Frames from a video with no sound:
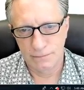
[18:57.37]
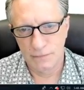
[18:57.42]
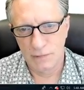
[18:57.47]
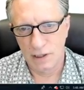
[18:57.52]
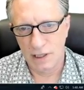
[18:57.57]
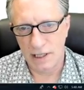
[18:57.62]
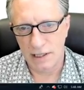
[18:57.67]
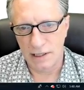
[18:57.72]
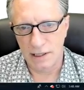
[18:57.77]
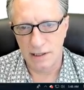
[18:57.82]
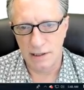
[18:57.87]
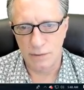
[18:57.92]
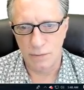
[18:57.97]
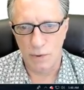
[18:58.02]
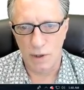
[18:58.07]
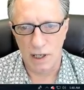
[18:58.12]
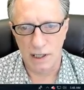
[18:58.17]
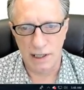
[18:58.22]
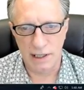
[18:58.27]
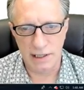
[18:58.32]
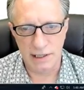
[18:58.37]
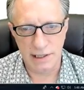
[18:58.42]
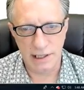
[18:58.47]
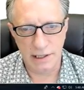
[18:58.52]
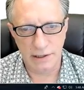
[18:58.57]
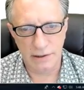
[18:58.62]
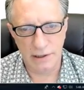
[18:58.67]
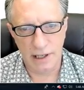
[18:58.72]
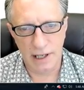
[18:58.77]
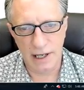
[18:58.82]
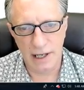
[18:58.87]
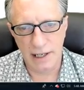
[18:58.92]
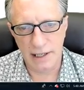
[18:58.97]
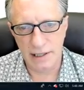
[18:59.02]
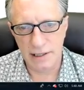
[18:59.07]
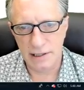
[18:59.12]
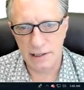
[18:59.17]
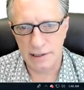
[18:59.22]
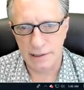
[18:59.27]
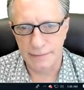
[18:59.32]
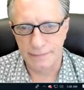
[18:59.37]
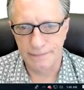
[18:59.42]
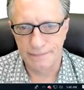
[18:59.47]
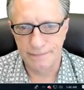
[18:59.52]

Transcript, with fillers: Let this wallet synchronize.